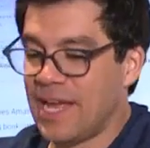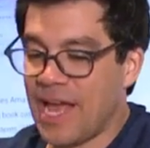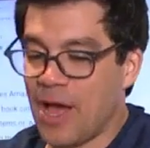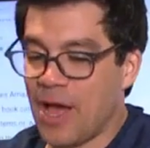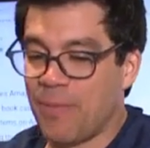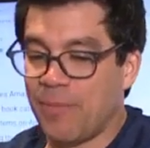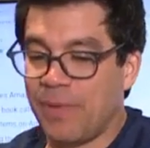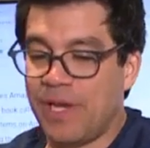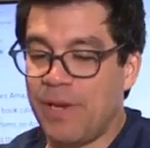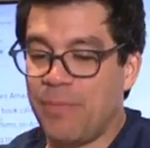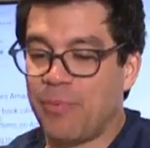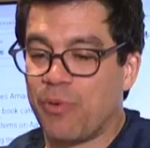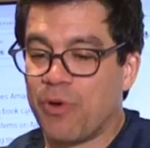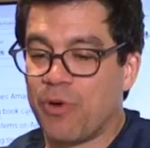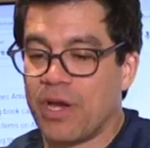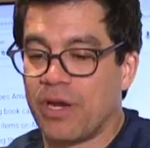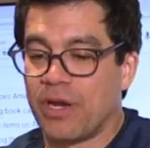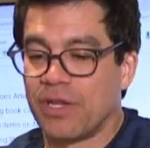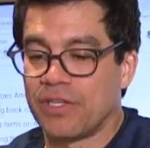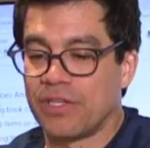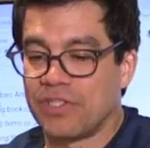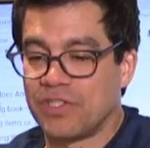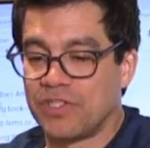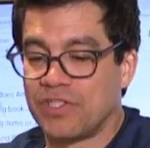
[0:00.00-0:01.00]
How many
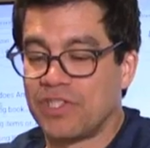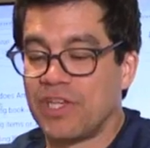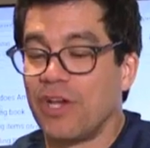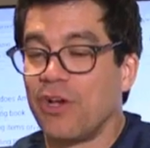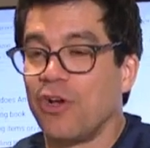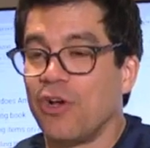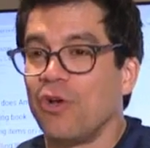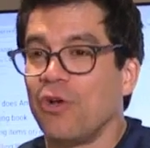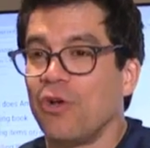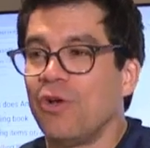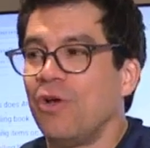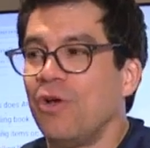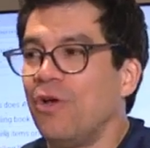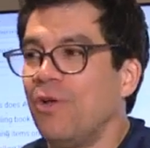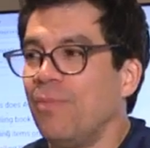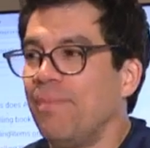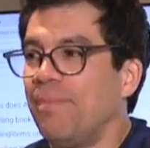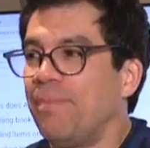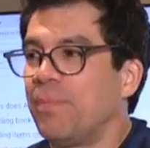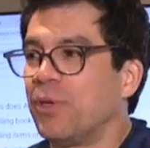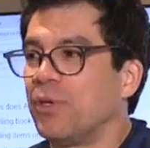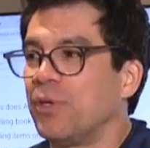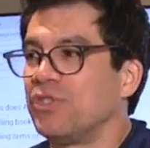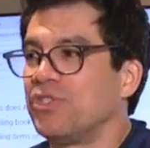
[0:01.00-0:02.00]
products sell
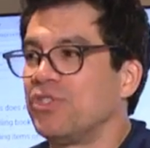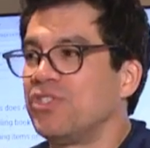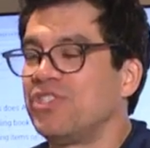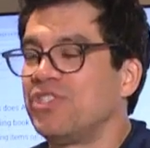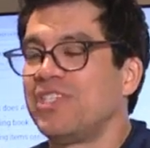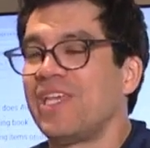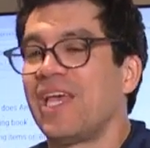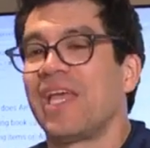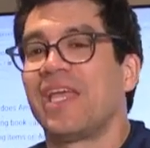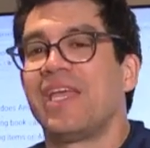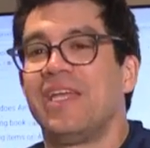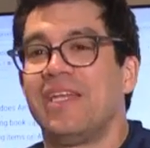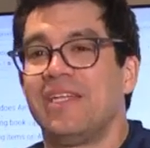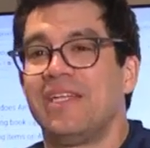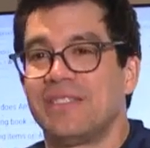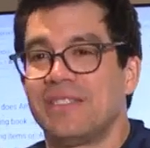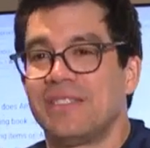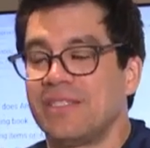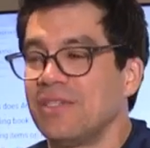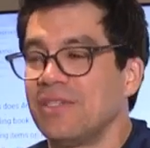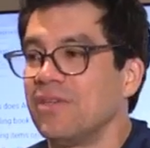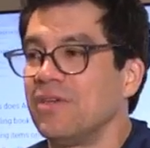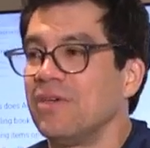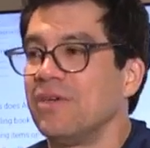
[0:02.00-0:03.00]
per second
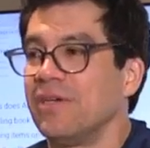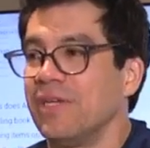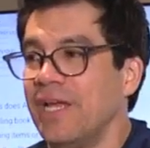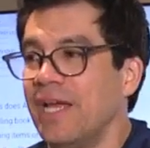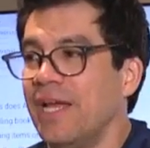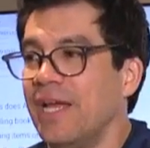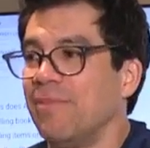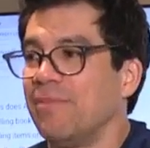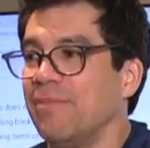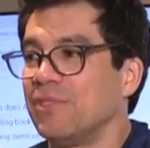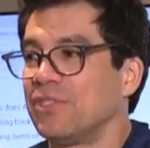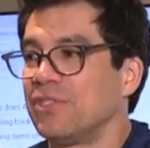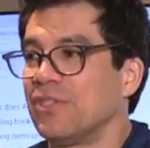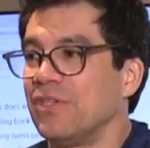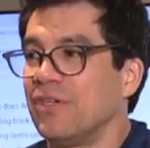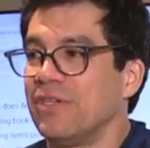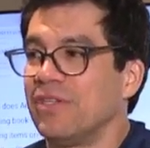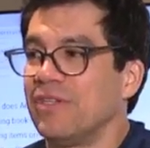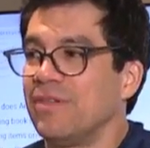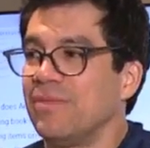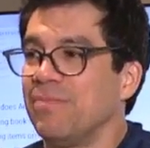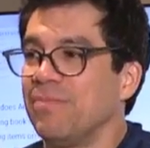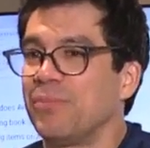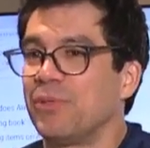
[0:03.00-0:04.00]
on
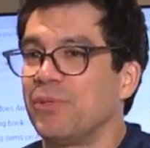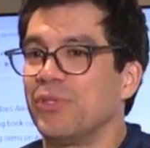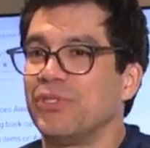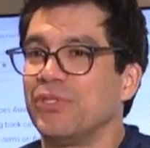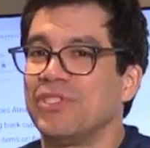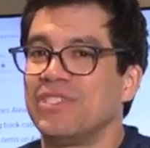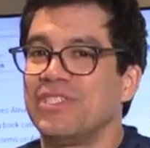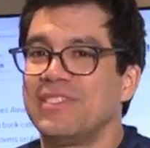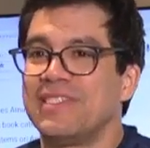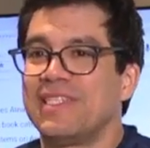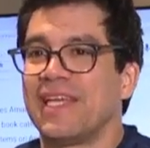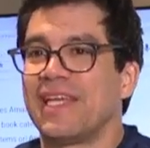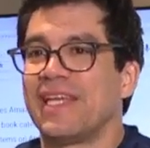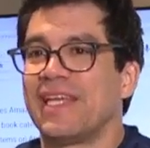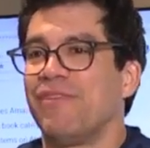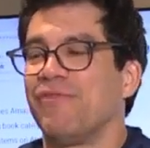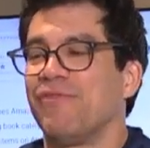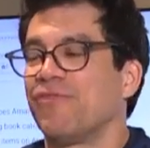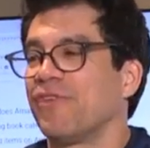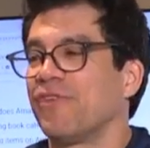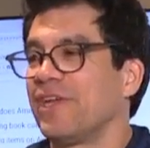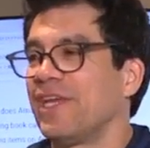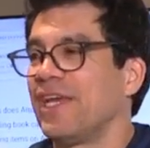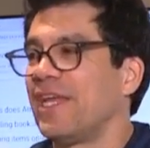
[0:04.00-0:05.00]
Amazon? Per
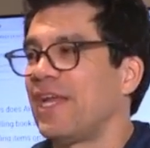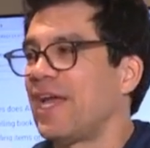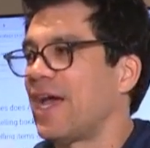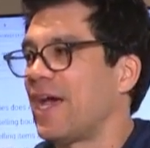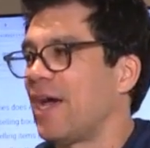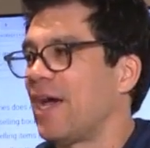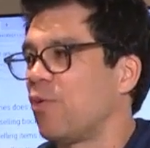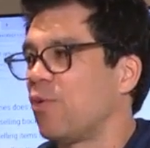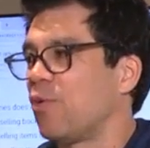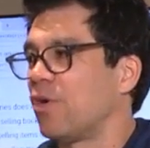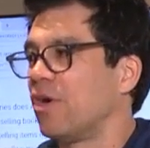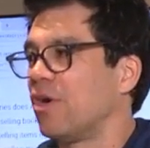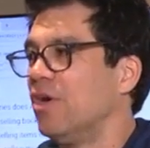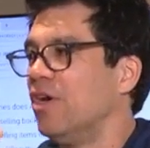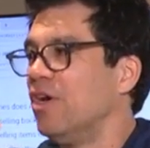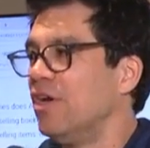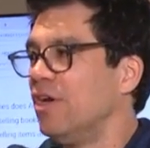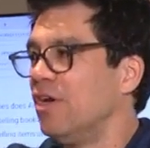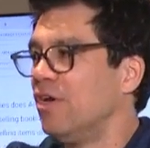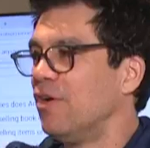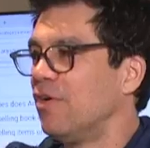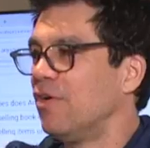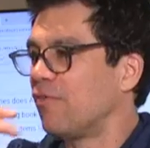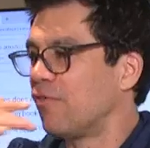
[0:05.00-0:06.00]
second. Forget hour.
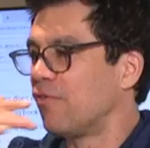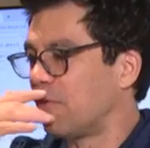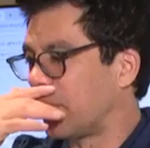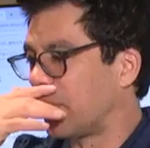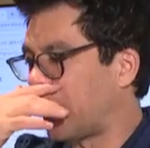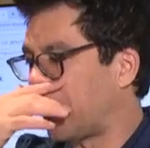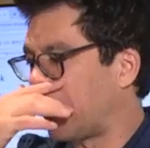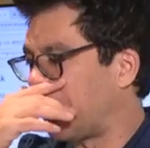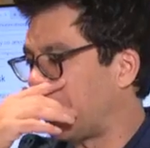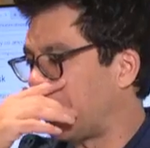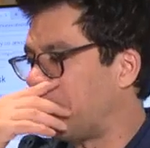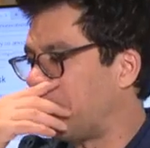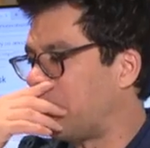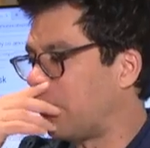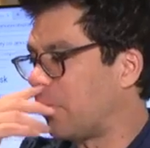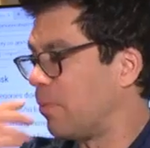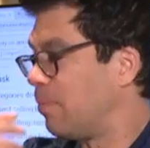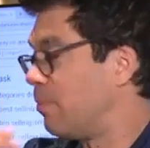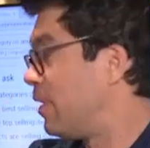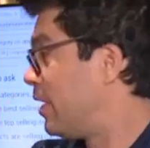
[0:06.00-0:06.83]
Forget per